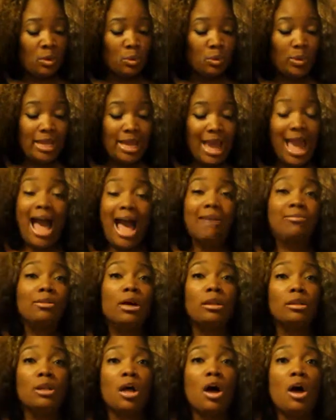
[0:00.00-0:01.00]
We have
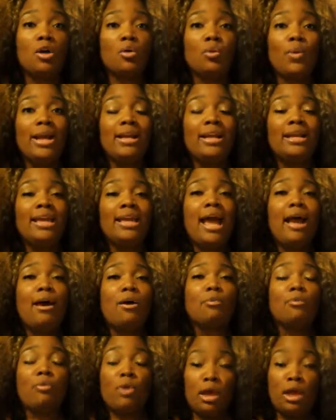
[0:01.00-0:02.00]
a long way to
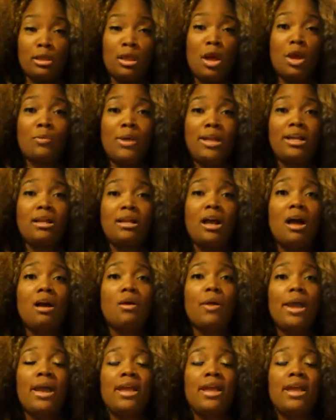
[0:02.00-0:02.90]
go.